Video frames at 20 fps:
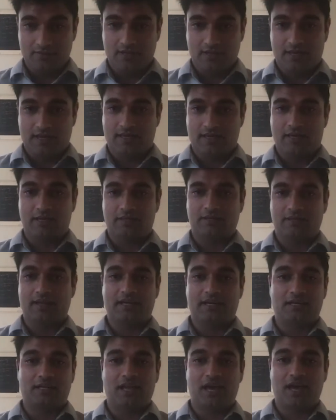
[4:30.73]
And mm-hmm.
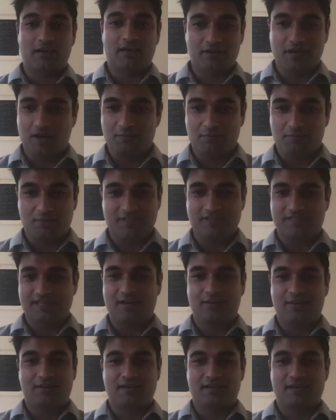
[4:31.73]
a lot of companies
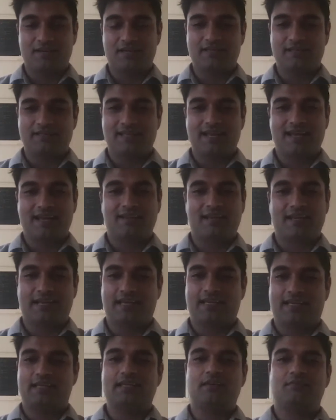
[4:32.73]
out there, it's not like I
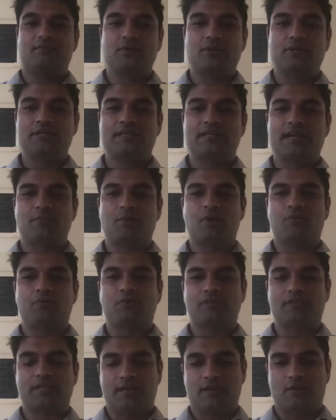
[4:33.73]
can give you a demo of
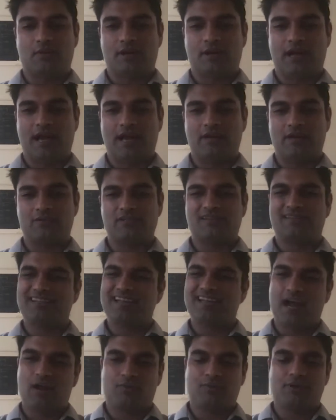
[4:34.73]
a data warehouse.
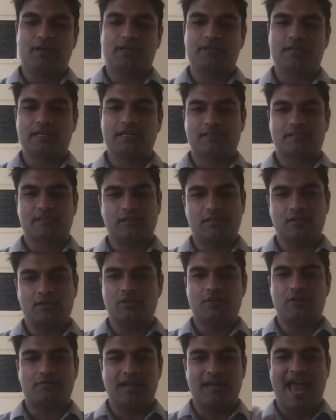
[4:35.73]
Not really. It's a little
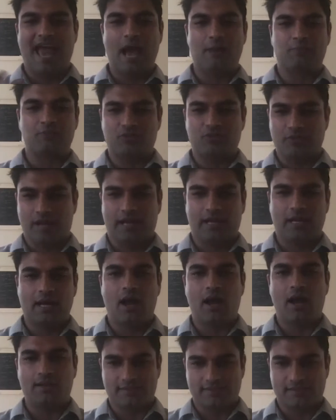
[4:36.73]
bit of an abstract
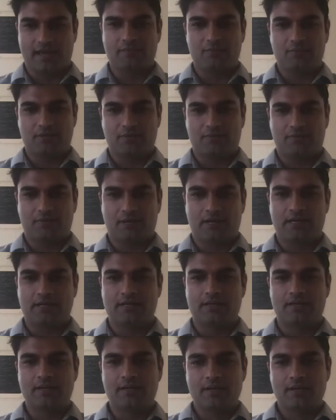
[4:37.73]
concept, right? Yeah.